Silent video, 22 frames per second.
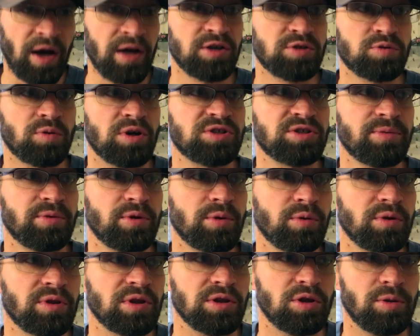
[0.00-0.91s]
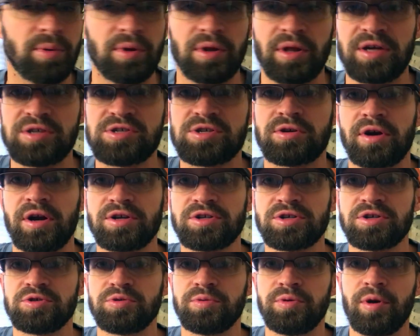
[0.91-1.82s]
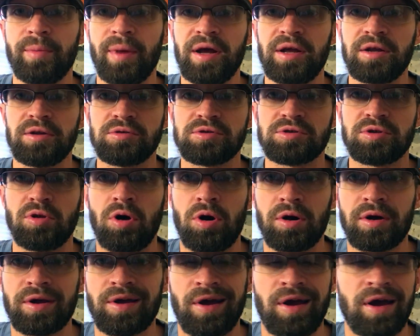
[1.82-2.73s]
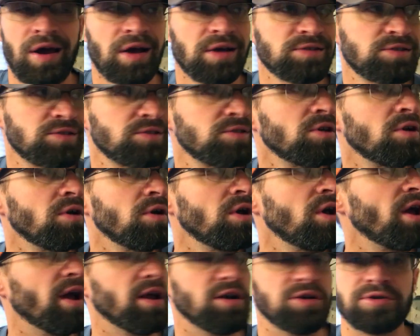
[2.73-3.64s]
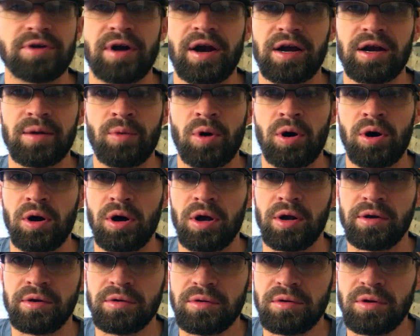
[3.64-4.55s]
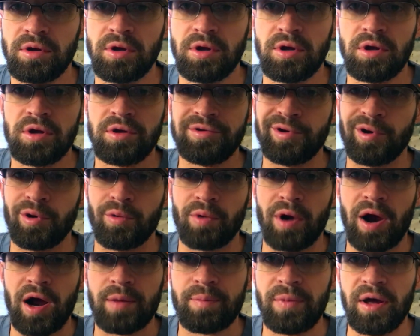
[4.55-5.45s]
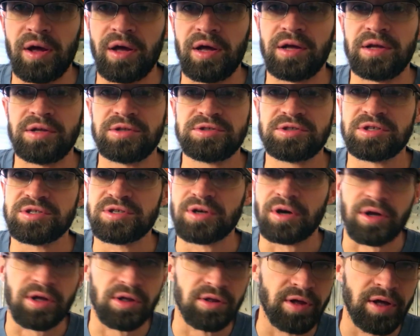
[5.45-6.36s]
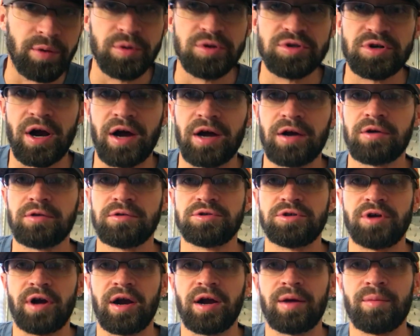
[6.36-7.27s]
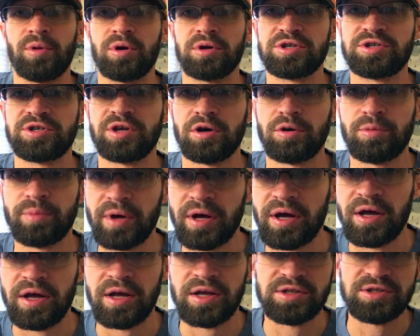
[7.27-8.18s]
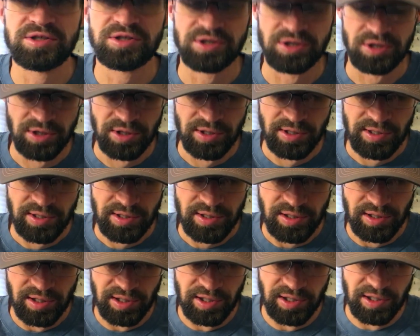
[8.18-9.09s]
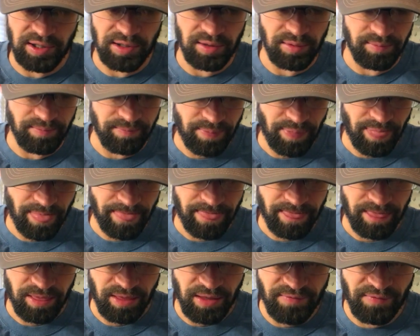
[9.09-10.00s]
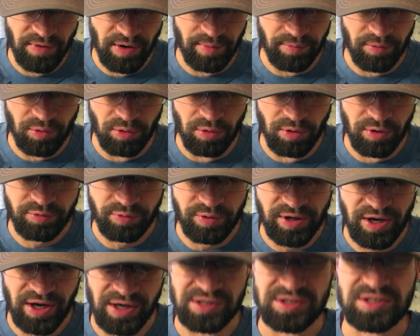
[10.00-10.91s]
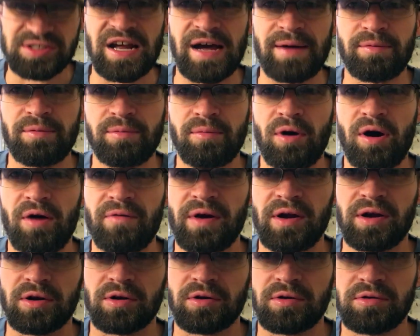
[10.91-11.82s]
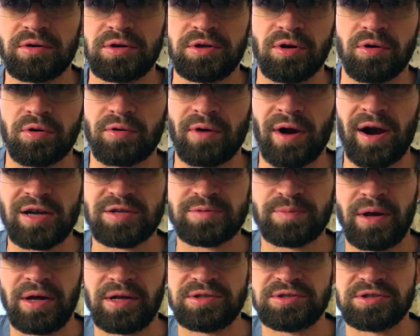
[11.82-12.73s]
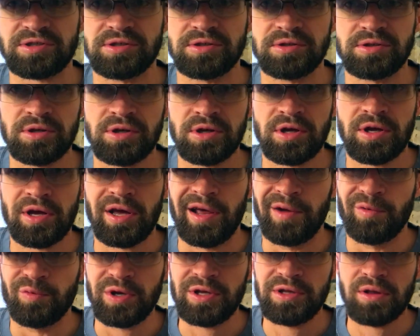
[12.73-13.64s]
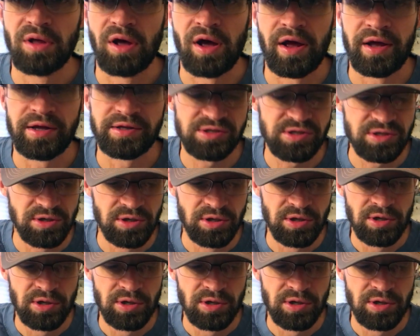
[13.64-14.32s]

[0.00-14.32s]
I just want something with a little bit less stretch because when you're making those long casts and dragging them on, you know, rock beds, Kentucky Lake, we drag, drag them on shell beds. Um, even up north, we kind of snap them off out of, you know, grass beds and, and weed lines.